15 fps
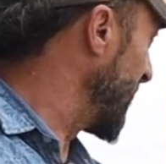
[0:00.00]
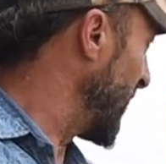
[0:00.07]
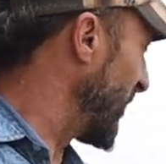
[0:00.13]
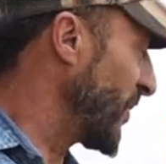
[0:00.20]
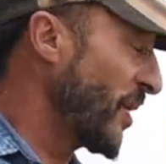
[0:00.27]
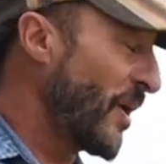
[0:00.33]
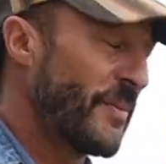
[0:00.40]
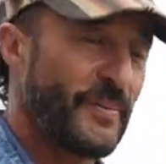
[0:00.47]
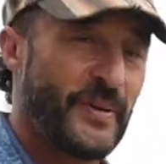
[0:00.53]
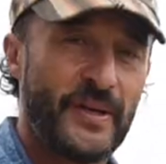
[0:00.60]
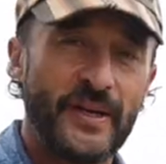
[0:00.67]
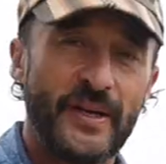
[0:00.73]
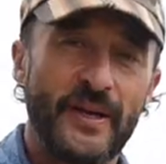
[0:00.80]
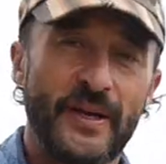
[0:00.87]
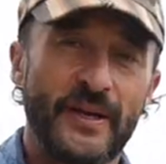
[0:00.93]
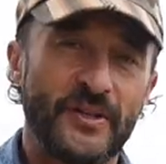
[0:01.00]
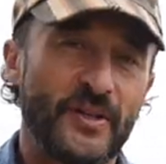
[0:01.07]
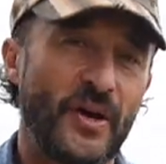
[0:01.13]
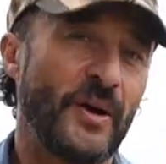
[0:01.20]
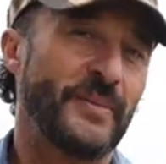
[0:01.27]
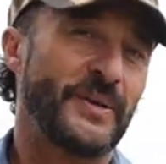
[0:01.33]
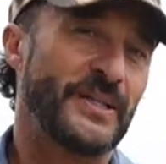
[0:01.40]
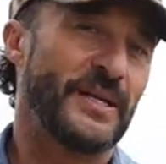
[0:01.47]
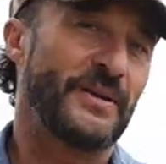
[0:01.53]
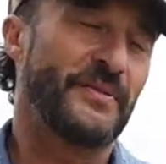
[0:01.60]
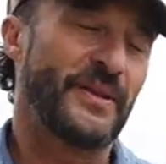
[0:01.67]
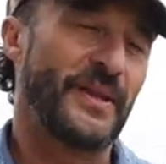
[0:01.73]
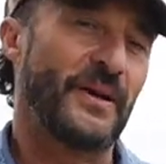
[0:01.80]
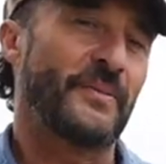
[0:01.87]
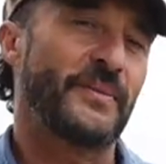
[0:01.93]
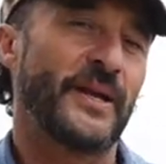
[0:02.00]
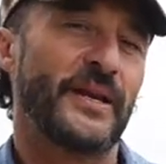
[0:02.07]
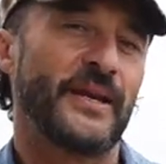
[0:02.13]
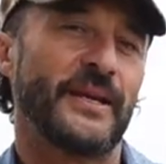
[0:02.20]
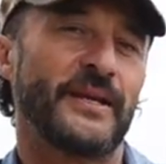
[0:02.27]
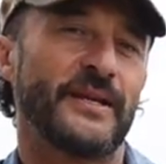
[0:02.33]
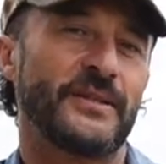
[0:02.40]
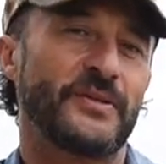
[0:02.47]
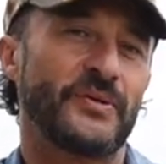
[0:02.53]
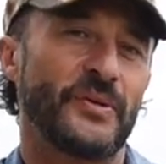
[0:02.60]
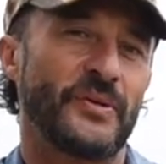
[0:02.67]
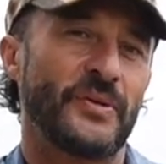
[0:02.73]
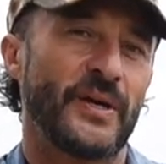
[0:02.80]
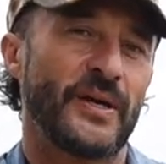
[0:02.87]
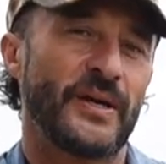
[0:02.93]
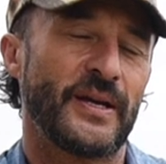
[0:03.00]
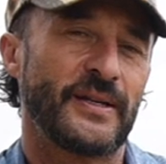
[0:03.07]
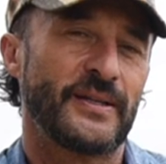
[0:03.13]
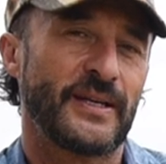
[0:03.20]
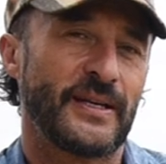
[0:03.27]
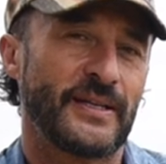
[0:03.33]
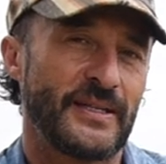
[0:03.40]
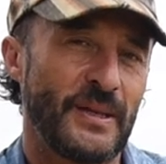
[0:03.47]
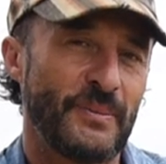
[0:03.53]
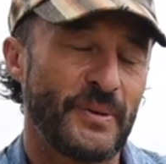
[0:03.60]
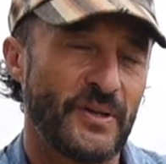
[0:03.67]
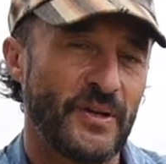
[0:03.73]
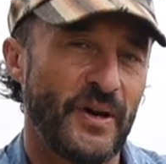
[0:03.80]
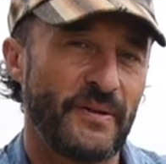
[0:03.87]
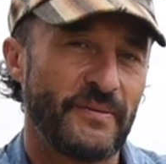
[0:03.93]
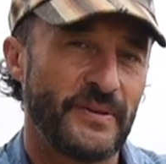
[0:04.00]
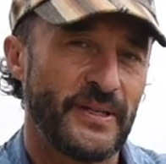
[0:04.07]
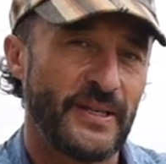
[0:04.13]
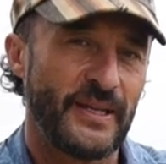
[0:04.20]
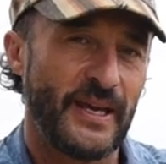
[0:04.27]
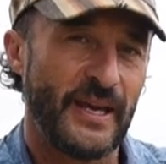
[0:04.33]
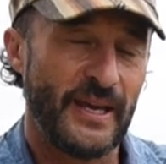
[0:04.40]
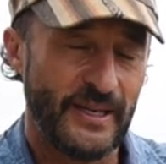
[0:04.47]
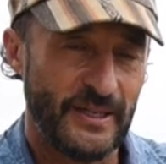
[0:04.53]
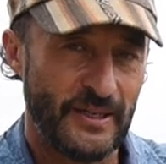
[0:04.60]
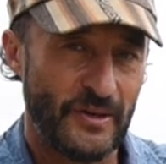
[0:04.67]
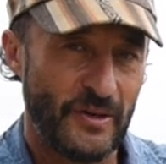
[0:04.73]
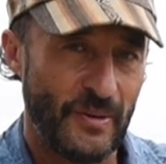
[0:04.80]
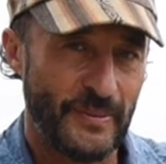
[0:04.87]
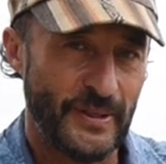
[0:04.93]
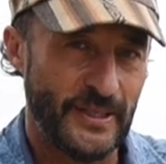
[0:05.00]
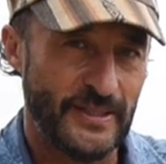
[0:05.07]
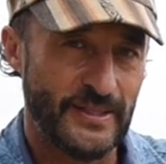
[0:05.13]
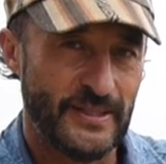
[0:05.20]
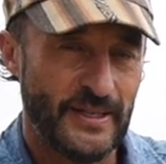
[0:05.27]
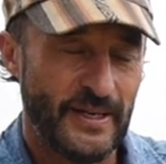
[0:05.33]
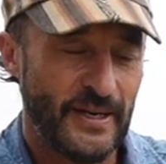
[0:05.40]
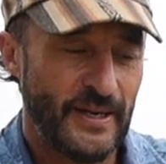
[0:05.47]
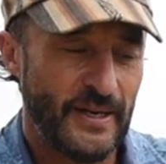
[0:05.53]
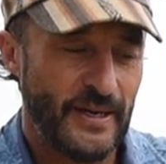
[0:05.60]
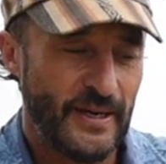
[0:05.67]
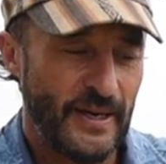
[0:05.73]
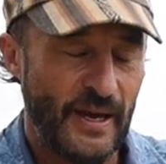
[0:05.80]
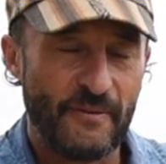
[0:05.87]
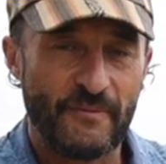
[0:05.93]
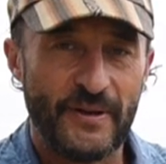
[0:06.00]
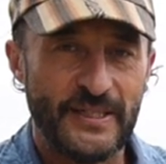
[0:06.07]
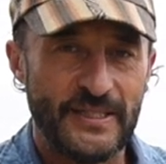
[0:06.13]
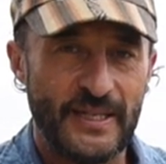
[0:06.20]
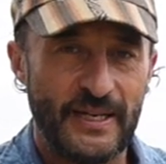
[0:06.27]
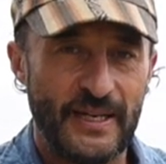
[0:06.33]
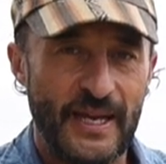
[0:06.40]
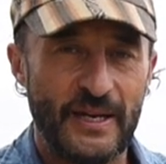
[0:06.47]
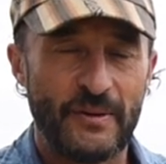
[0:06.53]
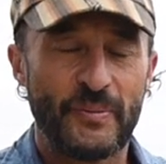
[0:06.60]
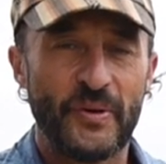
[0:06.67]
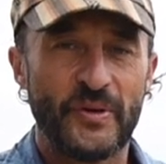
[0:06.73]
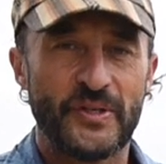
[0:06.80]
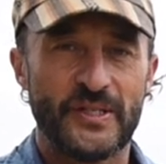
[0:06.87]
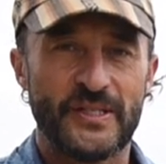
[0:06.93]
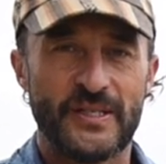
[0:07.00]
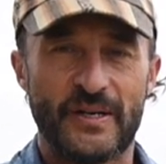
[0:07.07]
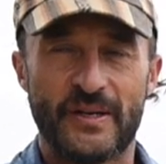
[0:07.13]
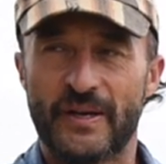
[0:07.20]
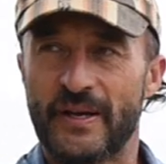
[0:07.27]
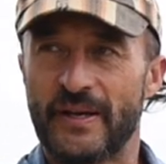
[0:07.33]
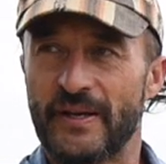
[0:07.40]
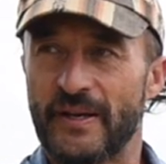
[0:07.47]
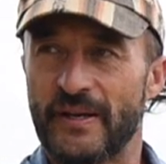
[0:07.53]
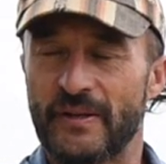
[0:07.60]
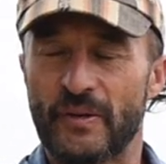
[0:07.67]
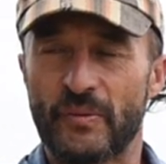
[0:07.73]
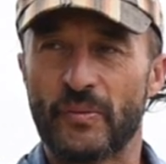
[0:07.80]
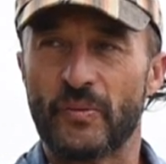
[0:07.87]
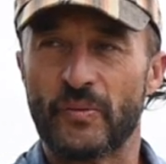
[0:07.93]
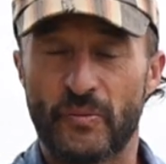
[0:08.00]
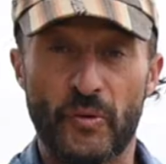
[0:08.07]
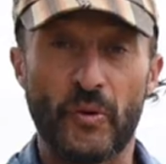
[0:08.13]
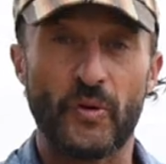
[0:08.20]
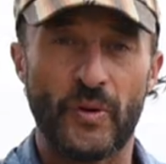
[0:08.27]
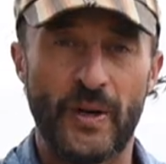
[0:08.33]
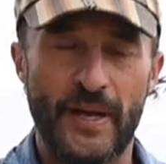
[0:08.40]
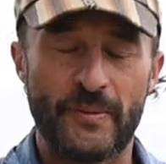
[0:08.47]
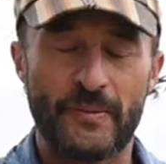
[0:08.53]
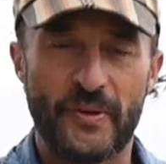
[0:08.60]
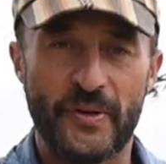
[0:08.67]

some time, but timing is everything. I'm going to get into take a deeper dive into the economics facing land purchase and in the rural land